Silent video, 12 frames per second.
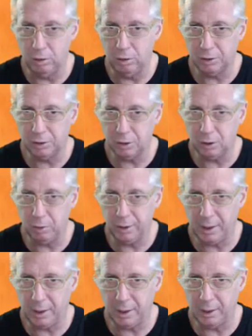so we
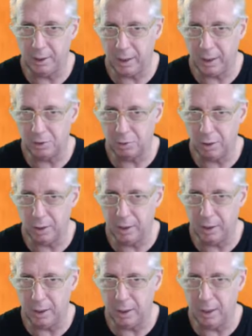can
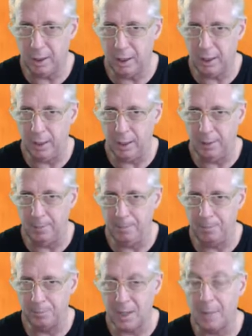actually
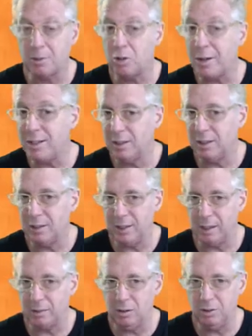upgrade the
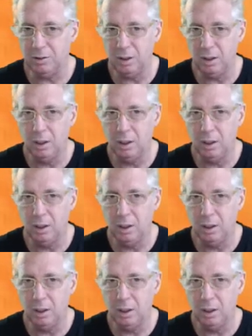arrows.